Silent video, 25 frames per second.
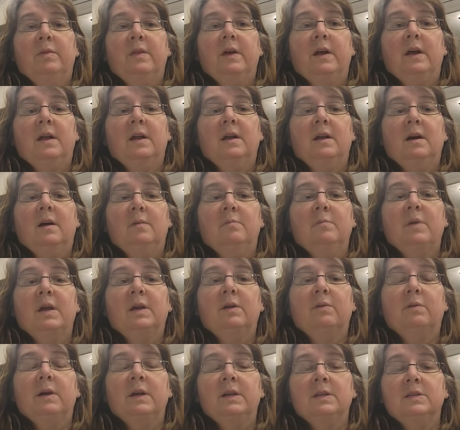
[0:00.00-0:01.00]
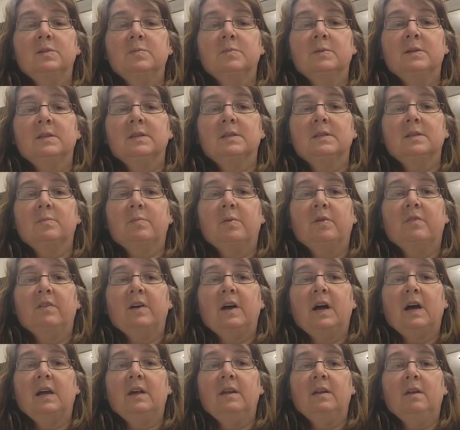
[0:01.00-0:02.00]
They uh, made arrangements to
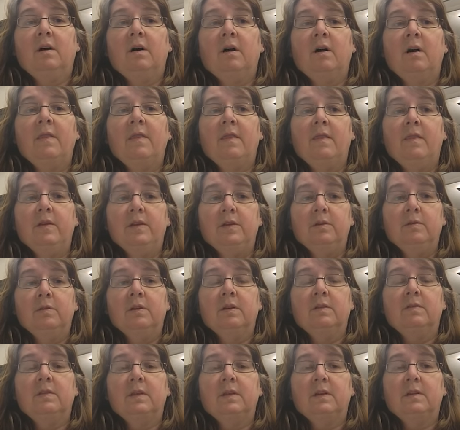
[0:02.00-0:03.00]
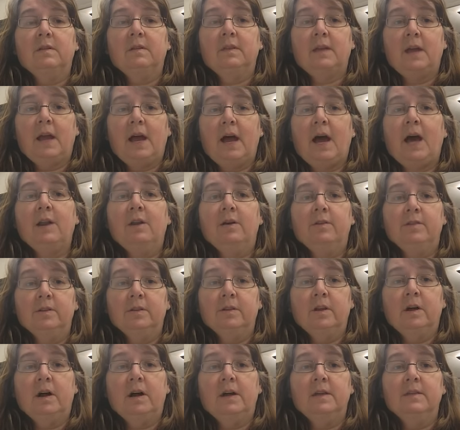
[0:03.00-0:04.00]
provide on the unit that they had on
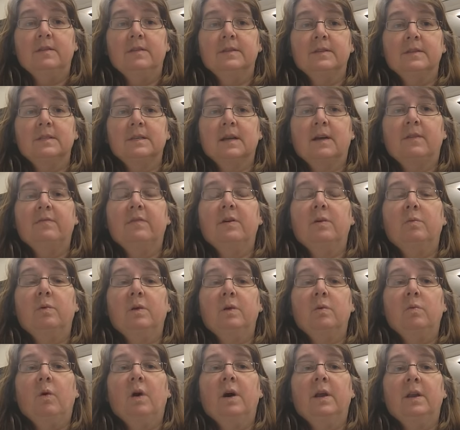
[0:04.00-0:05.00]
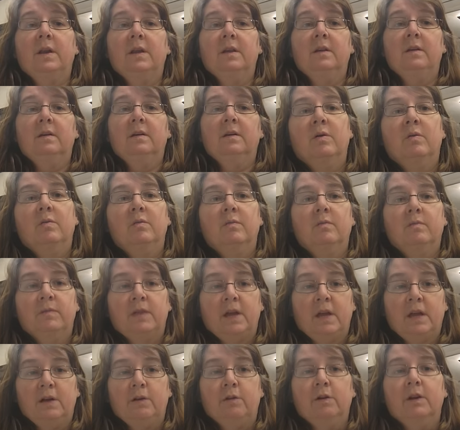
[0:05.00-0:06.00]
the lot the stuff that we wanted.
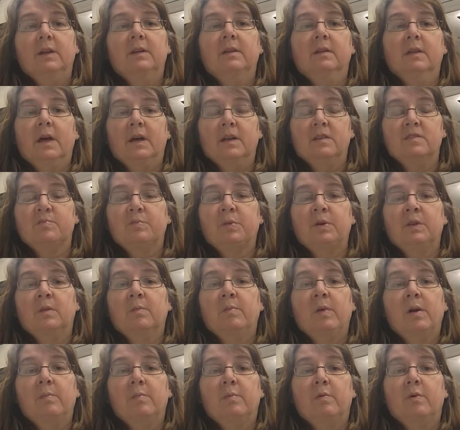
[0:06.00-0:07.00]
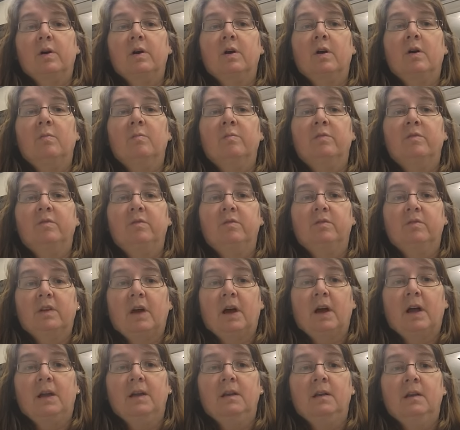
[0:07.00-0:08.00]
They agreed to let us bring the paperwork home to
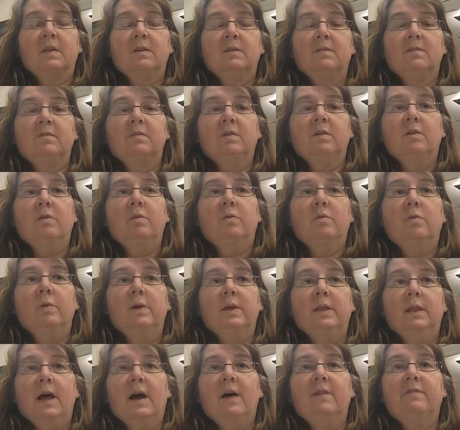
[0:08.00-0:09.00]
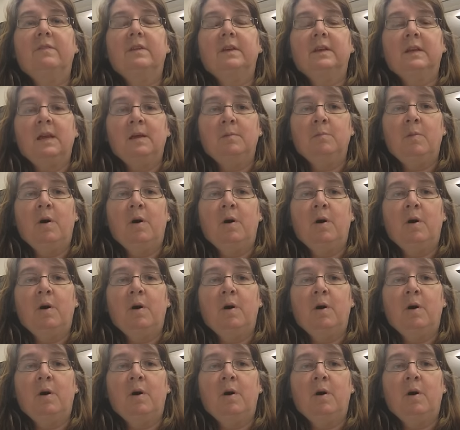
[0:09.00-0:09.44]
sign. So we left and came